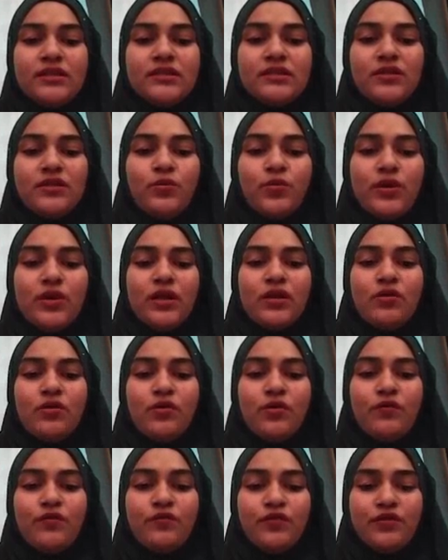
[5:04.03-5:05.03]
owners
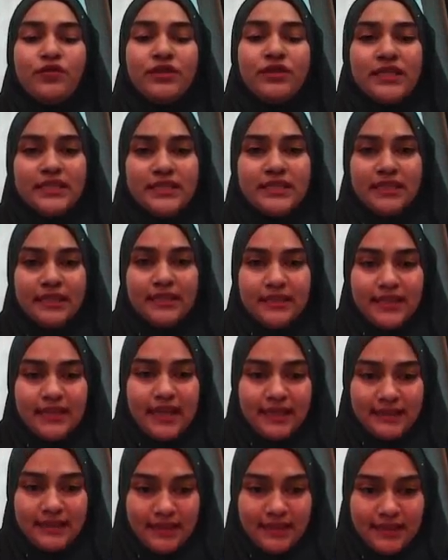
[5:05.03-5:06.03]
will go for this
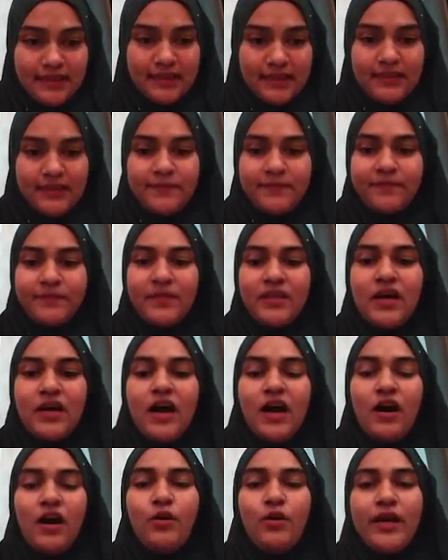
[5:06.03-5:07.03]
entity.
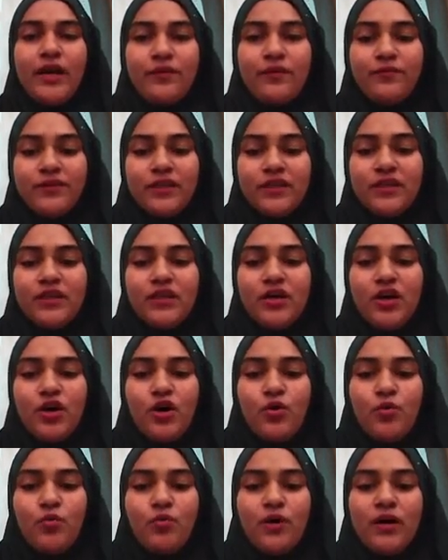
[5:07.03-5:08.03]

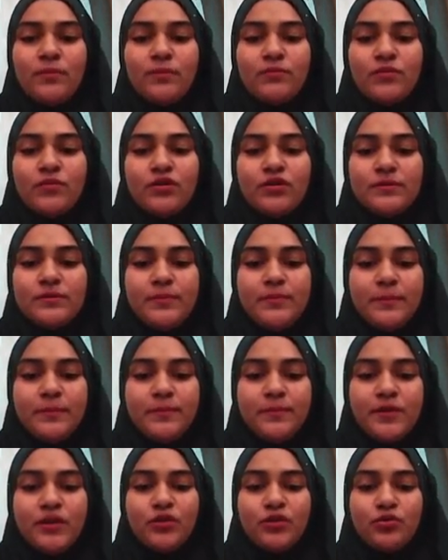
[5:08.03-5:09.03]
However, what
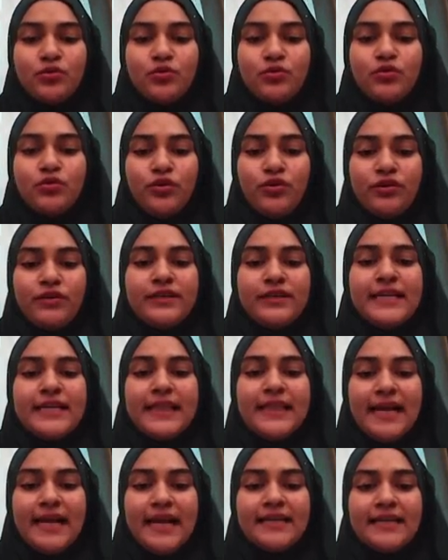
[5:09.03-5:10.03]
most people do not
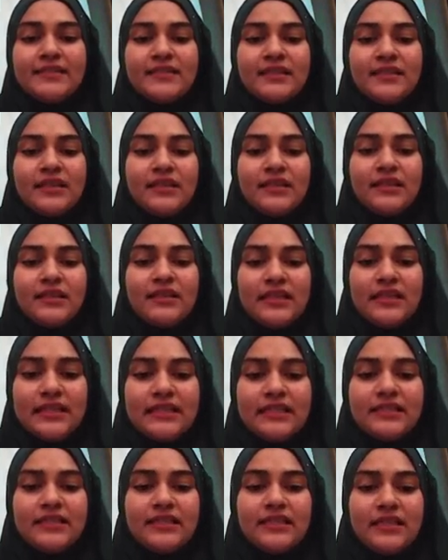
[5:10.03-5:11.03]
realize
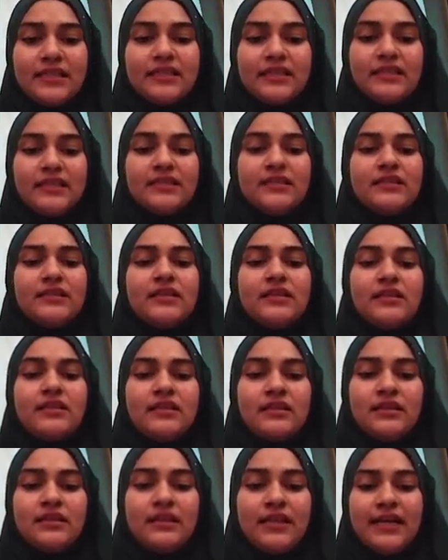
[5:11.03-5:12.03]
is
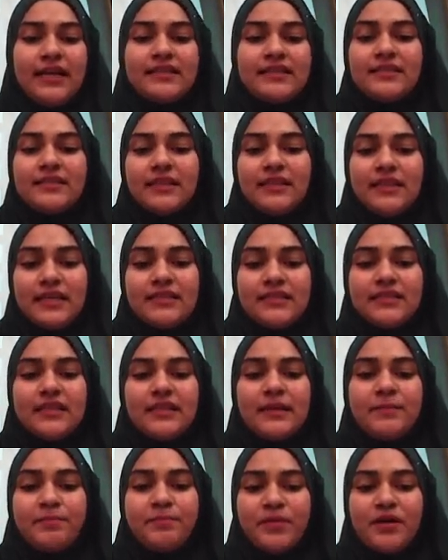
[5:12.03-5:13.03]
That
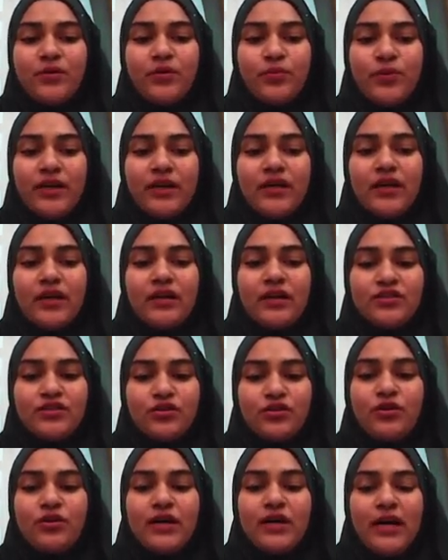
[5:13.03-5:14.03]
this simple way
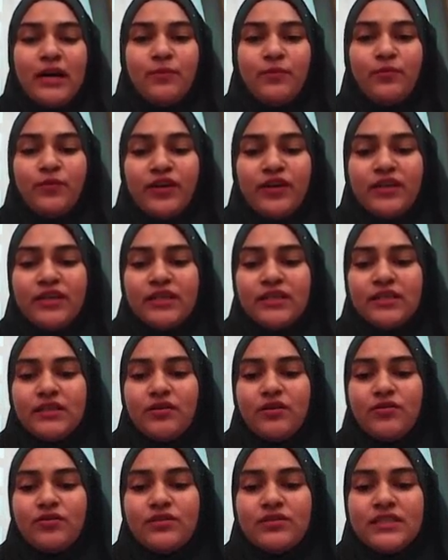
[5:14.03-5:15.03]
also come with
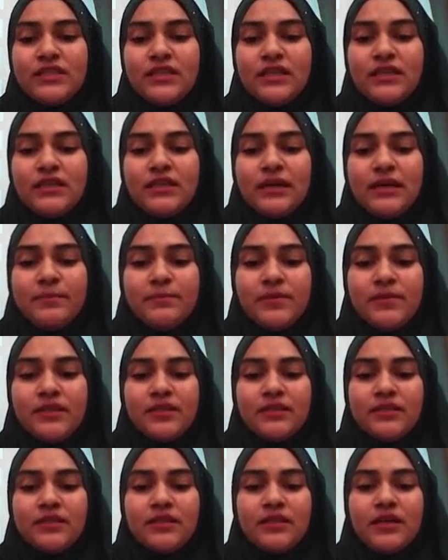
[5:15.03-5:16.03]
a
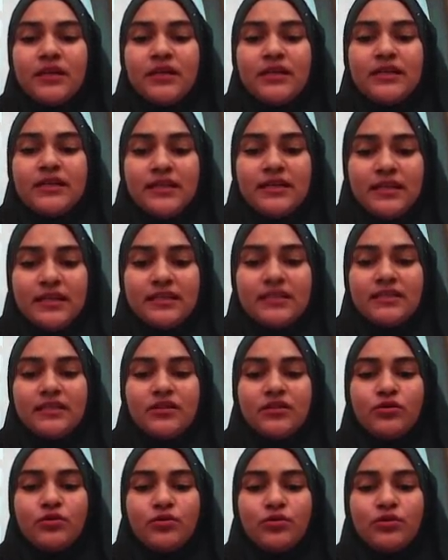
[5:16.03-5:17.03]
considerable
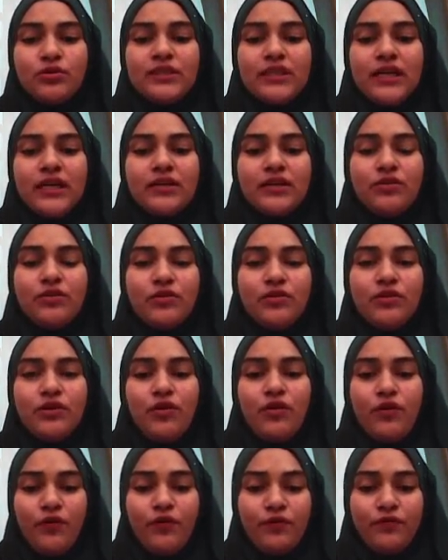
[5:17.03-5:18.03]
risk to take
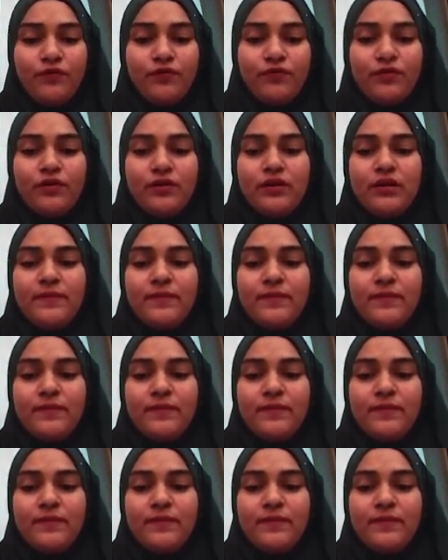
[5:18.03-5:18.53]
note of.